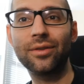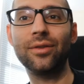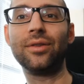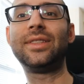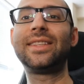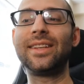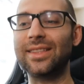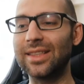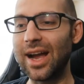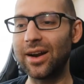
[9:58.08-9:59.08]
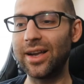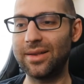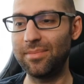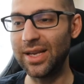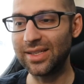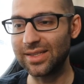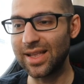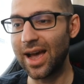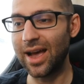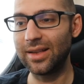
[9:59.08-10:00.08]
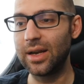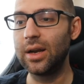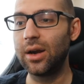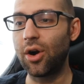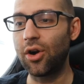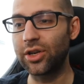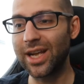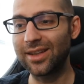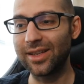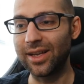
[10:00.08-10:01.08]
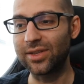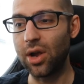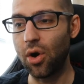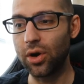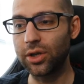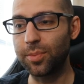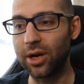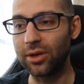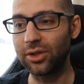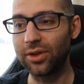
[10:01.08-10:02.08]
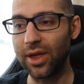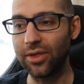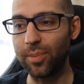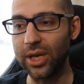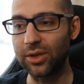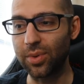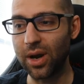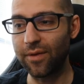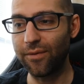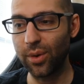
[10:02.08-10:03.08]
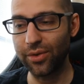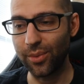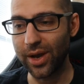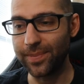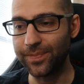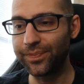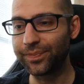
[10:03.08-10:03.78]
discus lariat, misses that. Orange Cassidy hits the orange punch, then the beach break for the win.